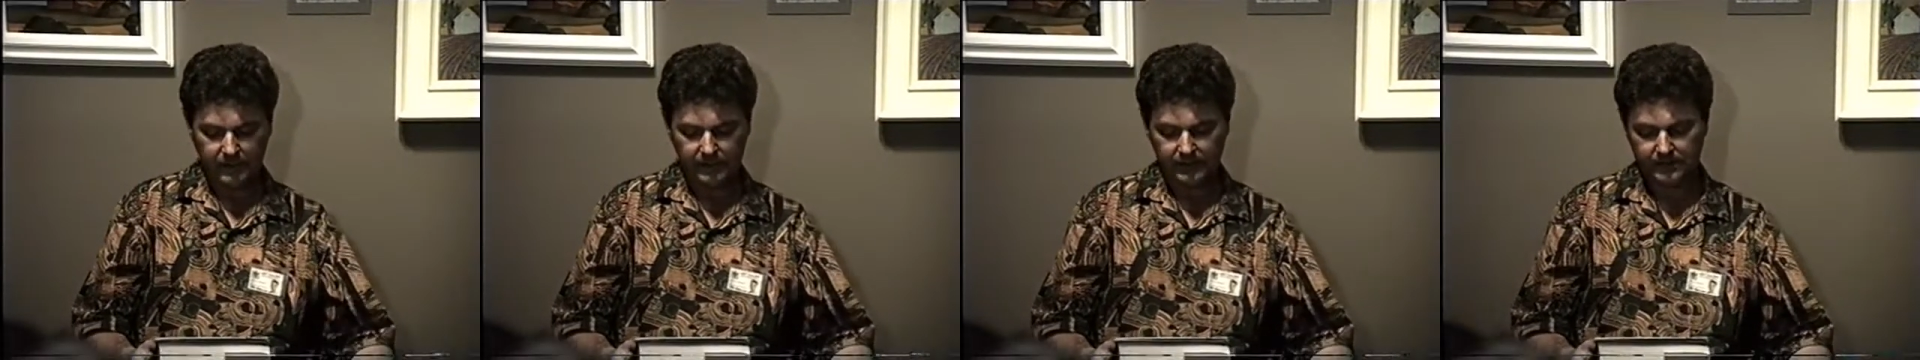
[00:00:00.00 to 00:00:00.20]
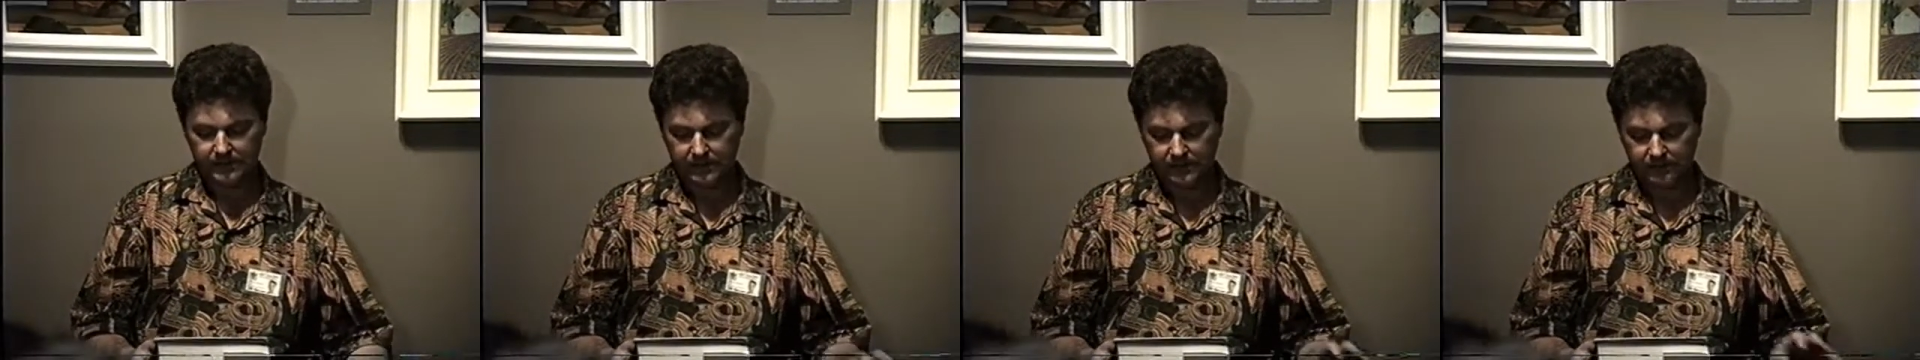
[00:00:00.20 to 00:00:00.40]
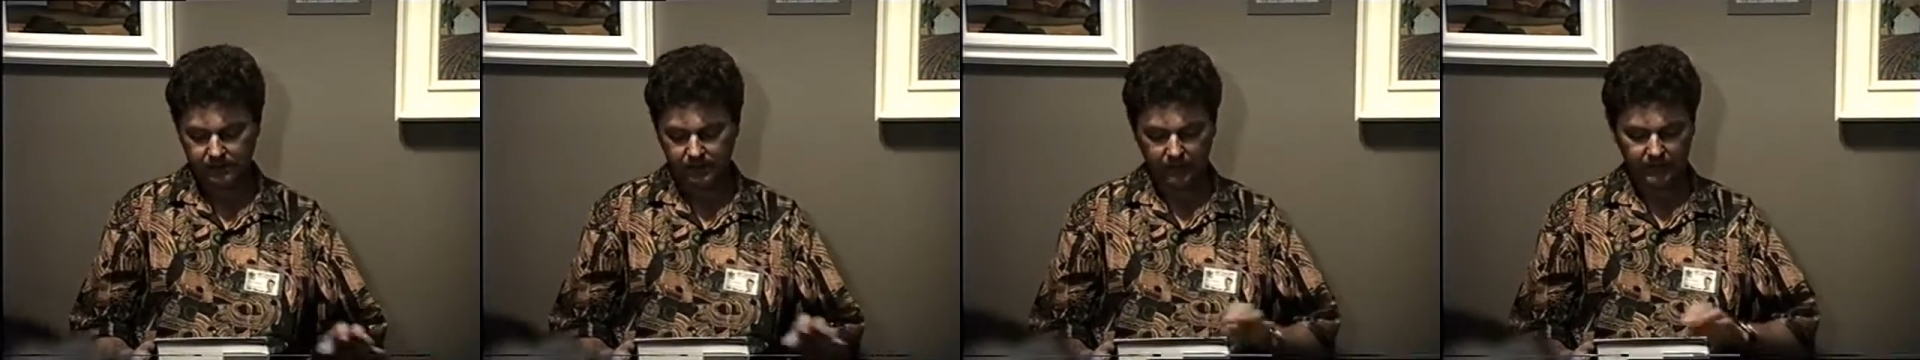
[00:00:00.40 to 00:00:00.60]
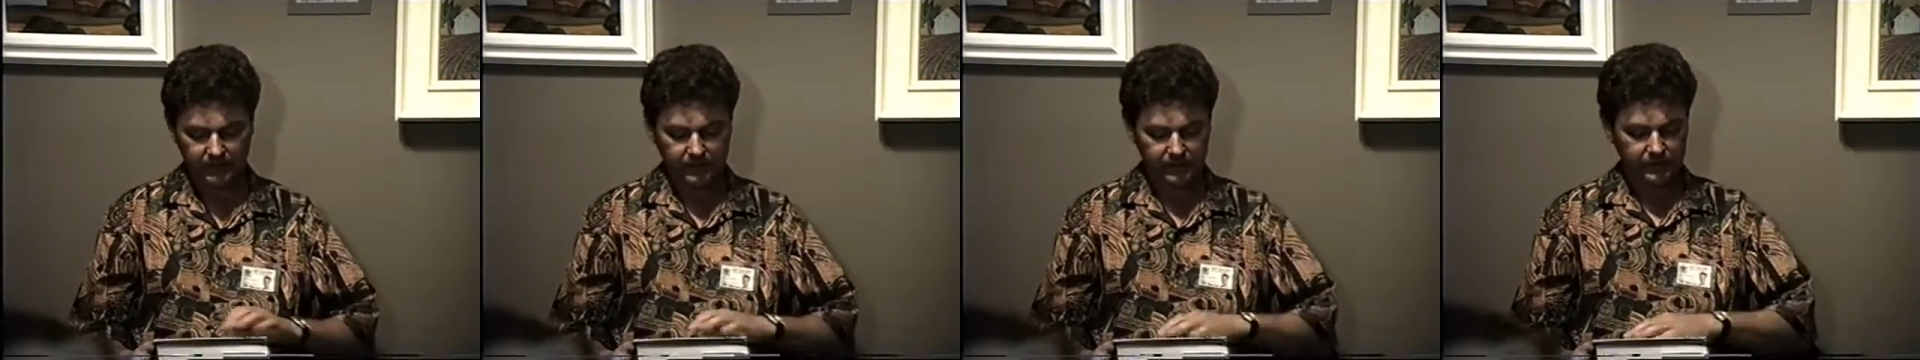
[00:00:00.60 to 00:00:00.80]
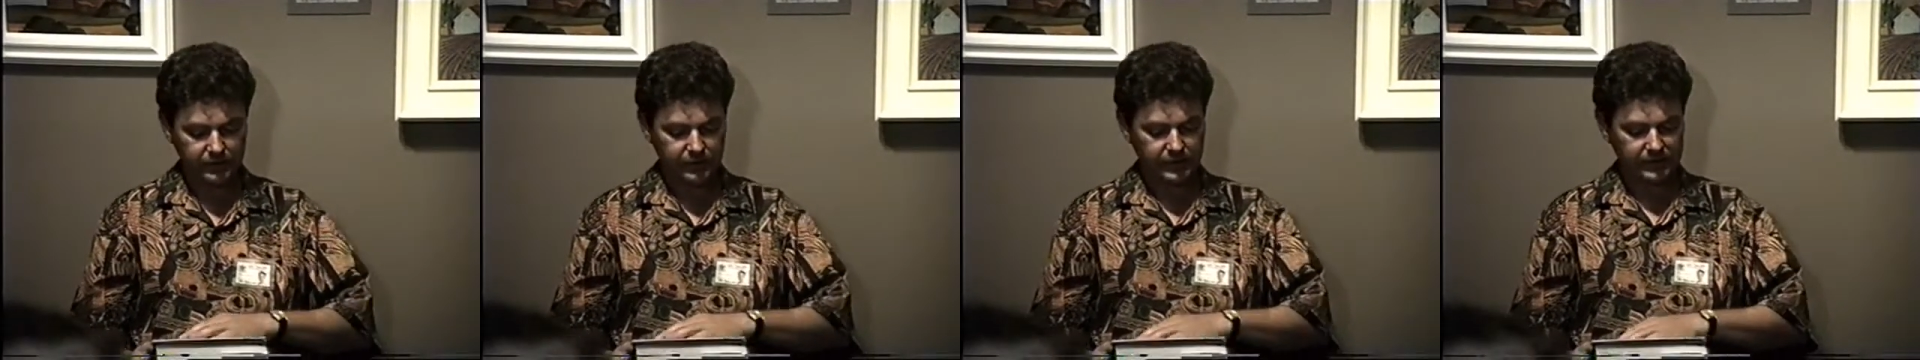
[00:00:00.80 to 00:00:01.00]
Angus at the
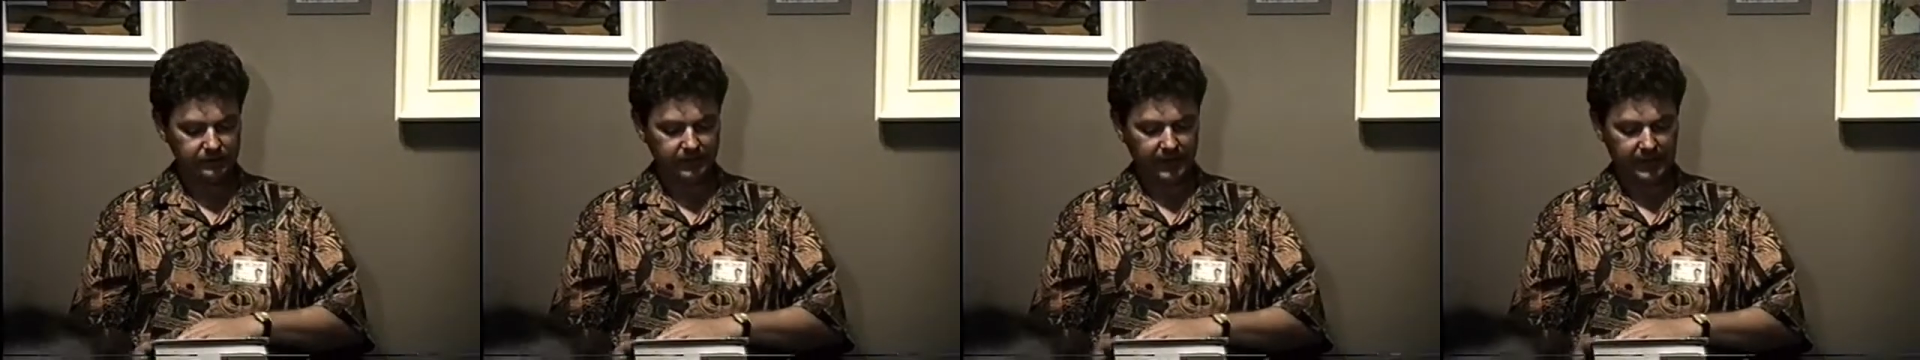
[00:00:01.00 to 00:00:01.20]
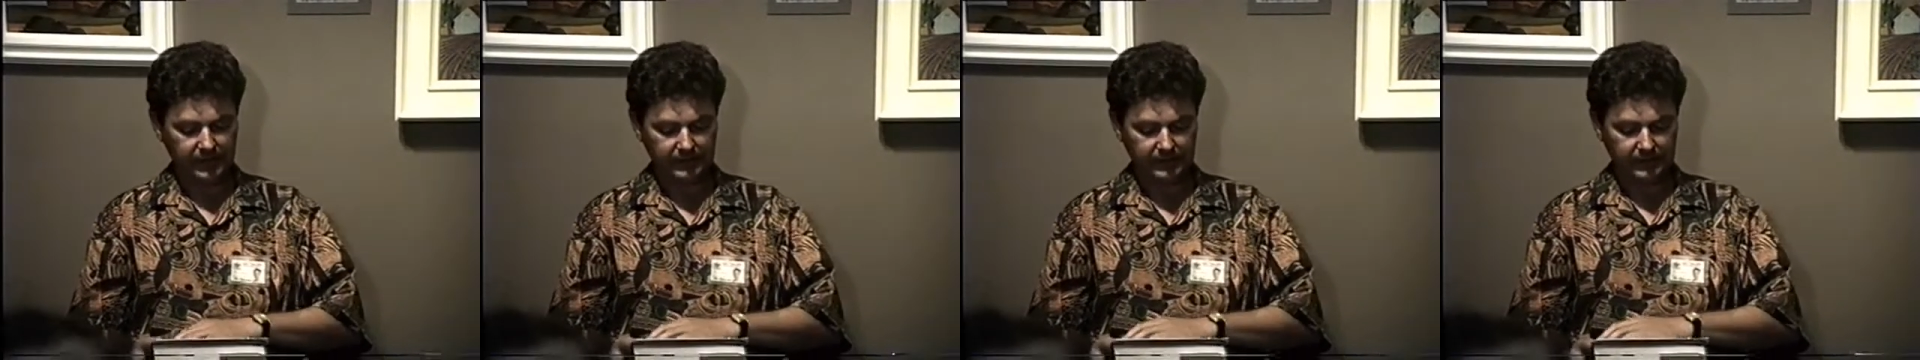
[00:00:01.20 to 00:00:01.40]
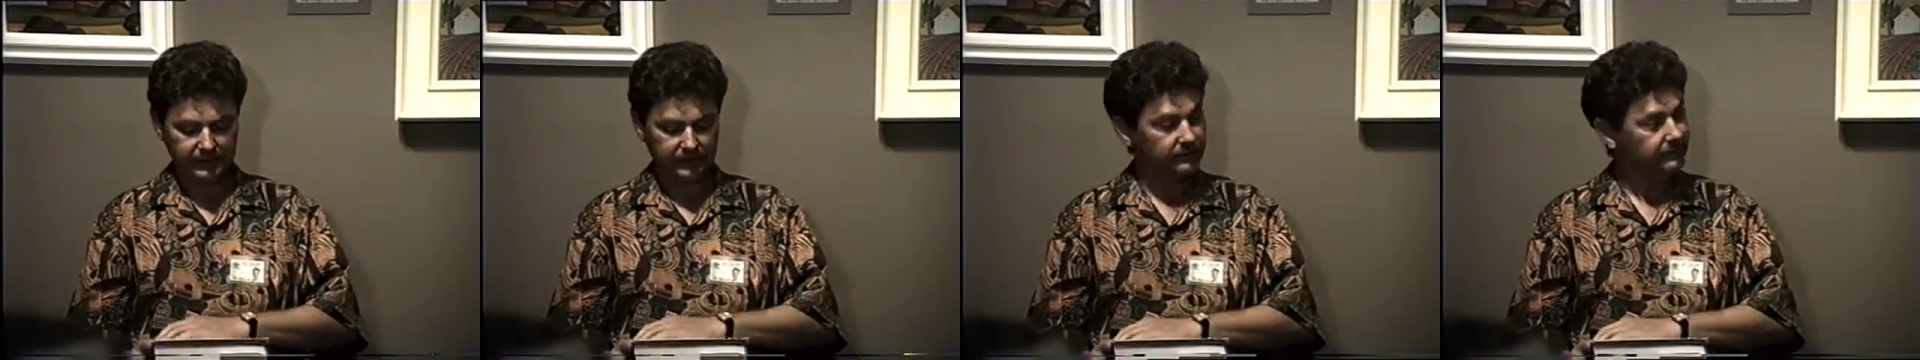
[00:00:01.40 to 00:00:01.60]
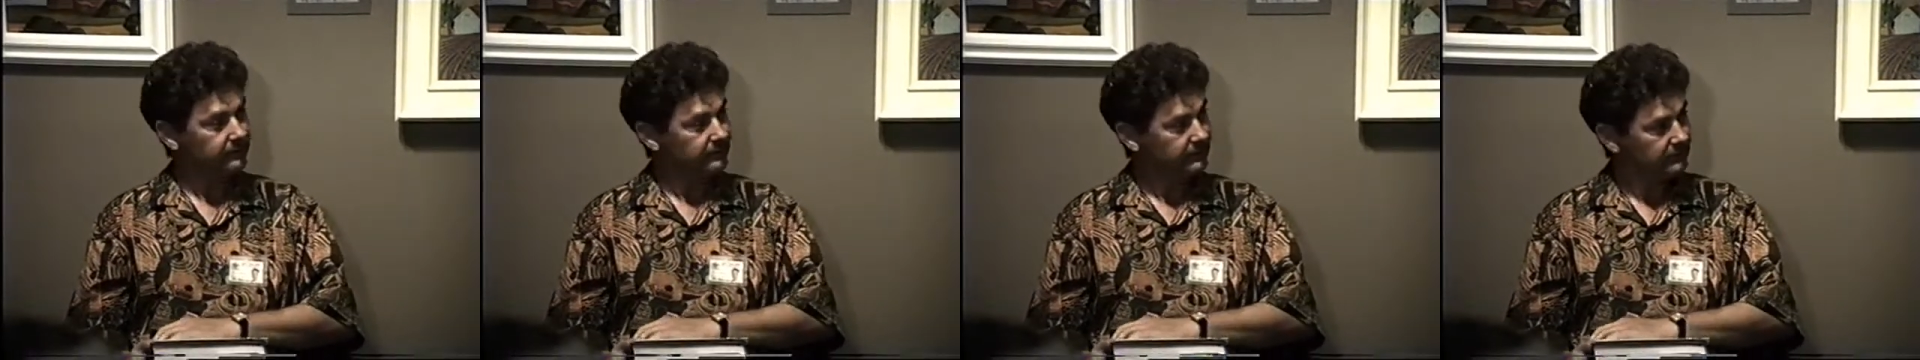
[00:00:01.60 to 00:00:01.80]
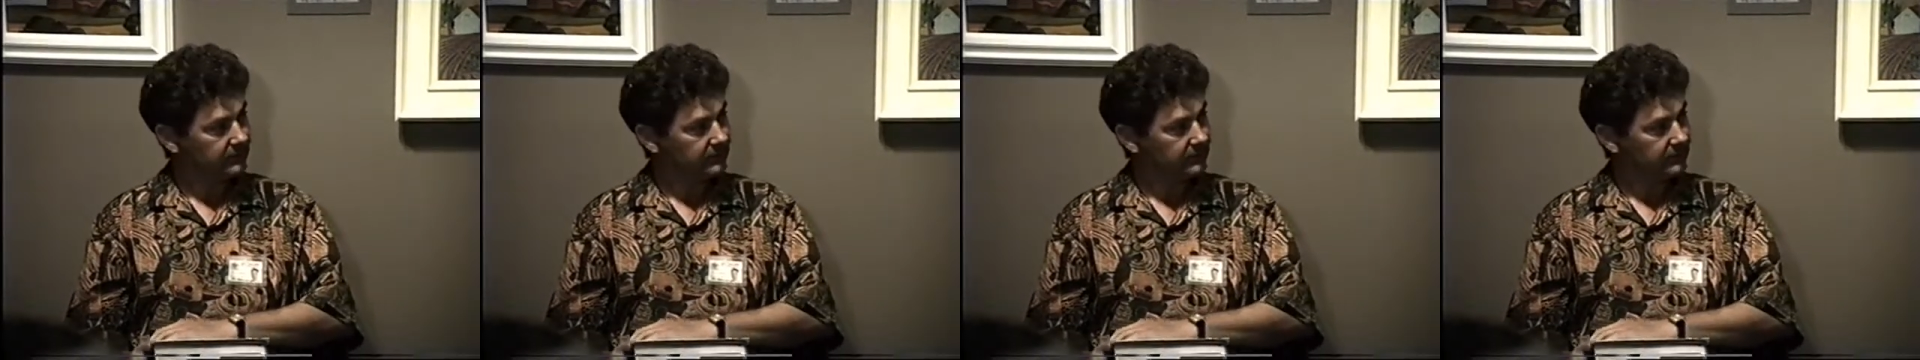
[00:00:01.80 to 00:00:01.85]
moment that she's painting